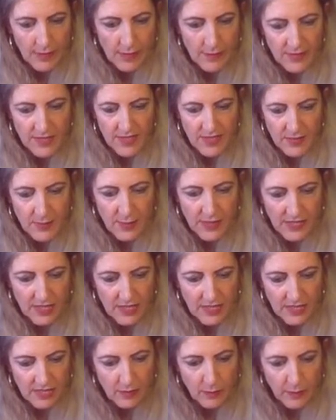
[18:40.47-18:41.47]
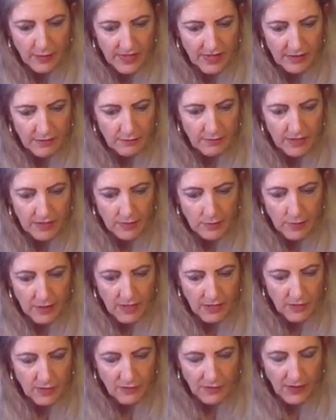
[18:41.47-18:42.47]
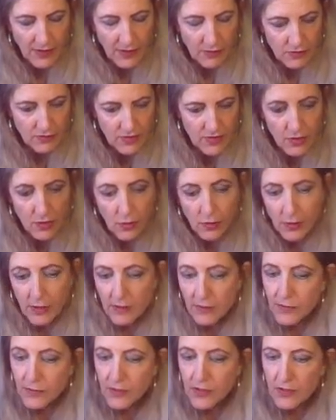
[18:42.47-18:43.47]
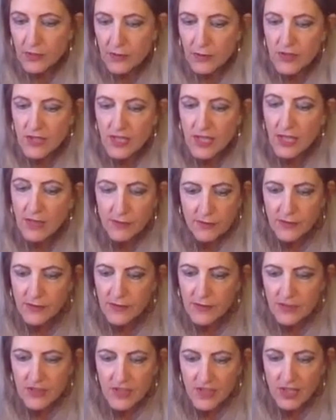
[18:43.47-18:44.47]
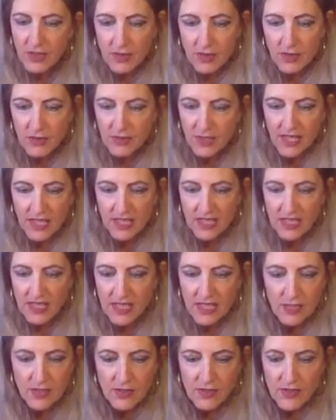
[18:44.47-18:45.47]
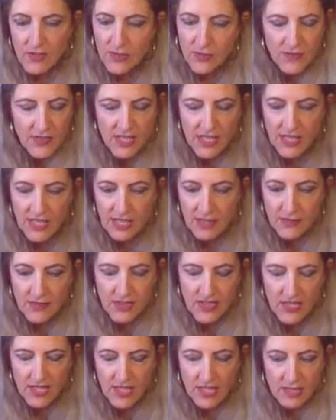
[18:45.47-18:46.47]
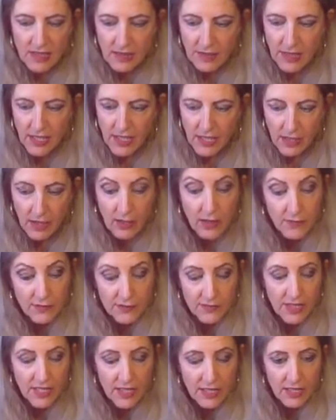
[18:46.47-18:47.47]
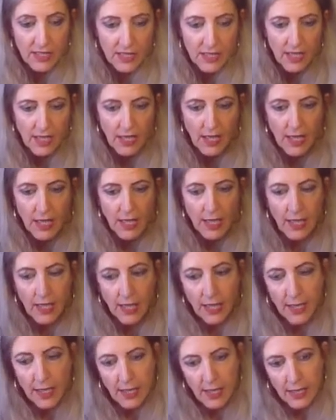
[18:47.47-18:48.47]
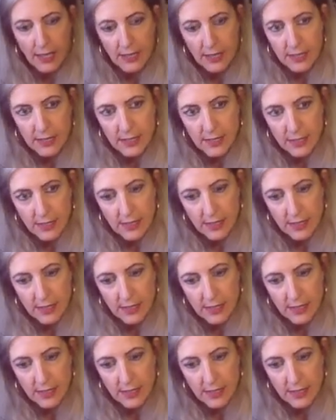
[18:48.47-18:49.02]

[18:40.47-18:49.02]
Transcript: Perhaps there's been a little period where you felt sorry for yourself and so you needed lots of TLC and looking after, and